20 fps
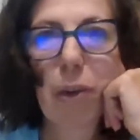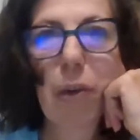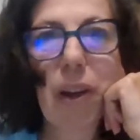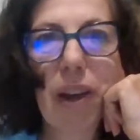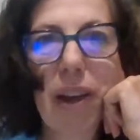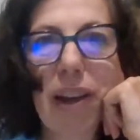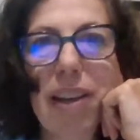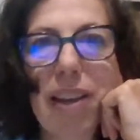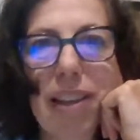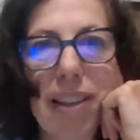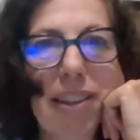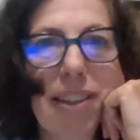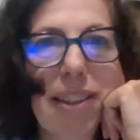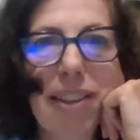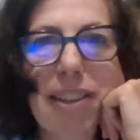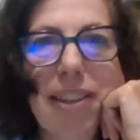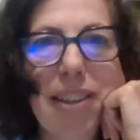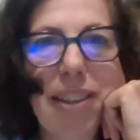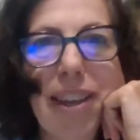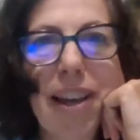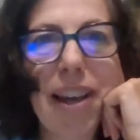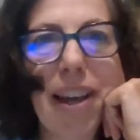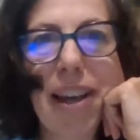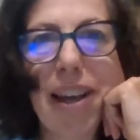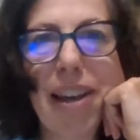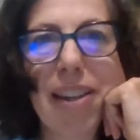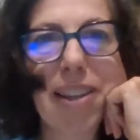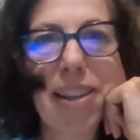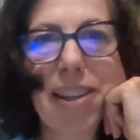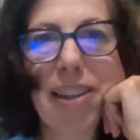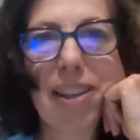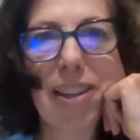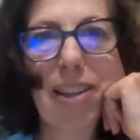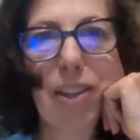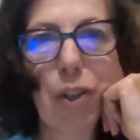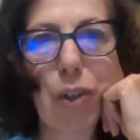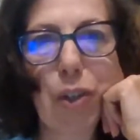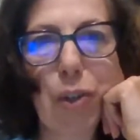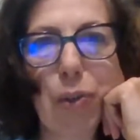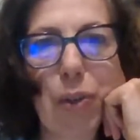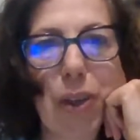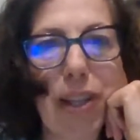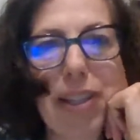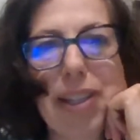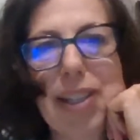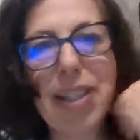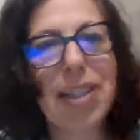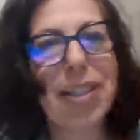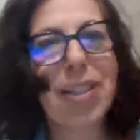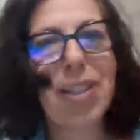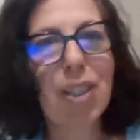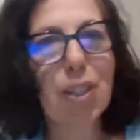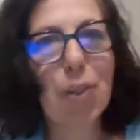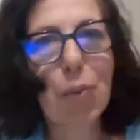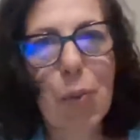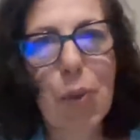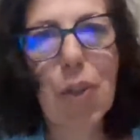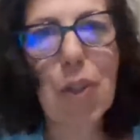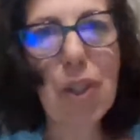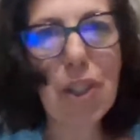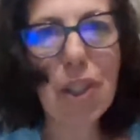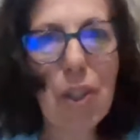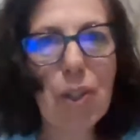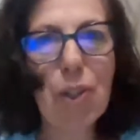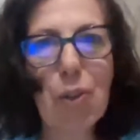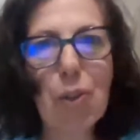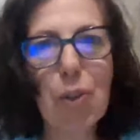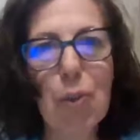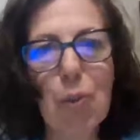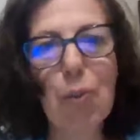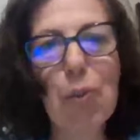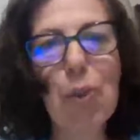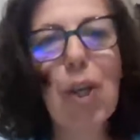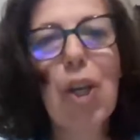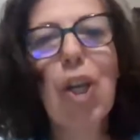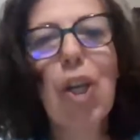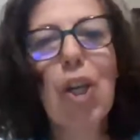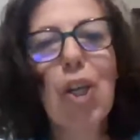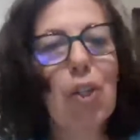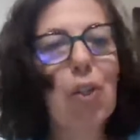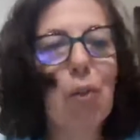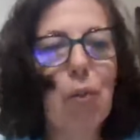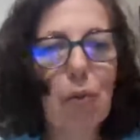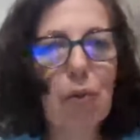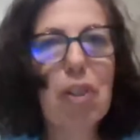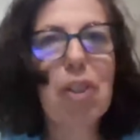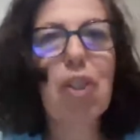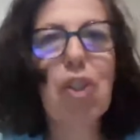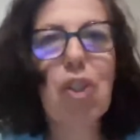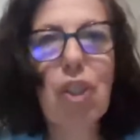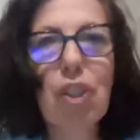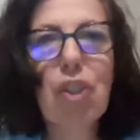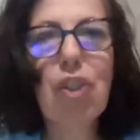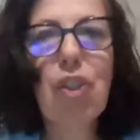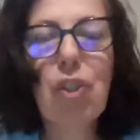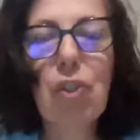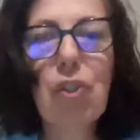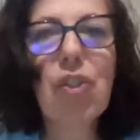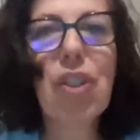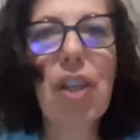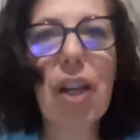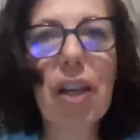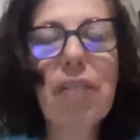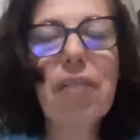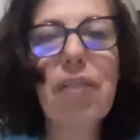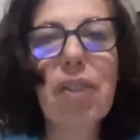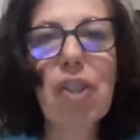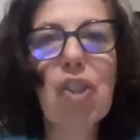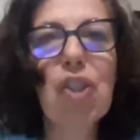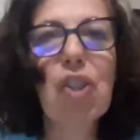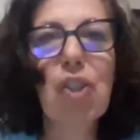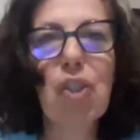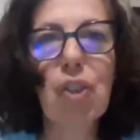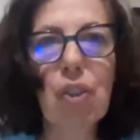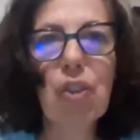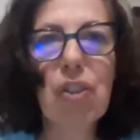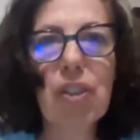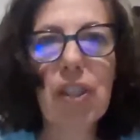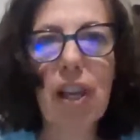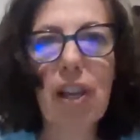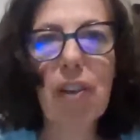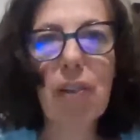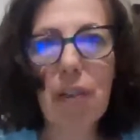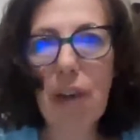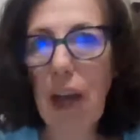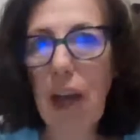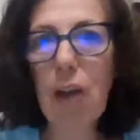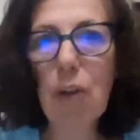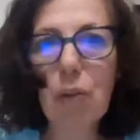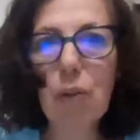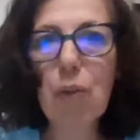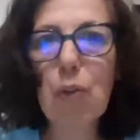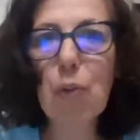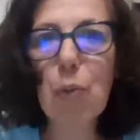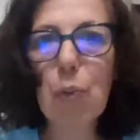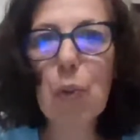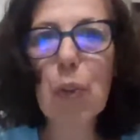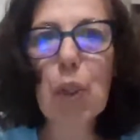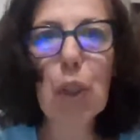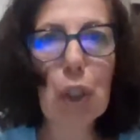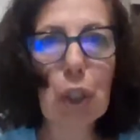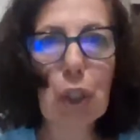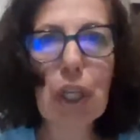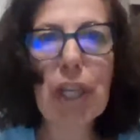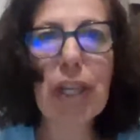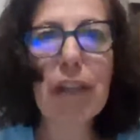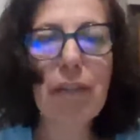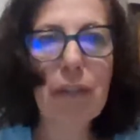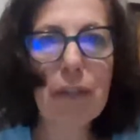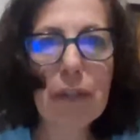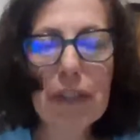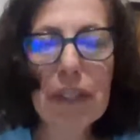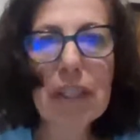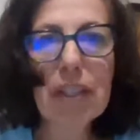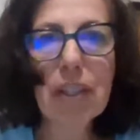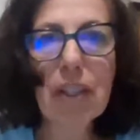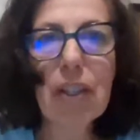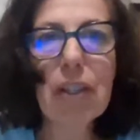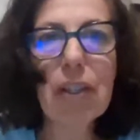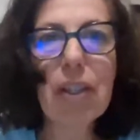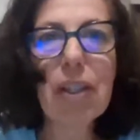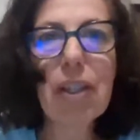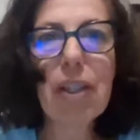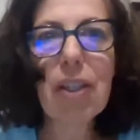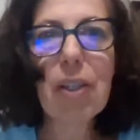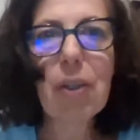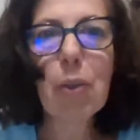Okay, then yeah, I think it did work. You envisioned yourself how you would look and feel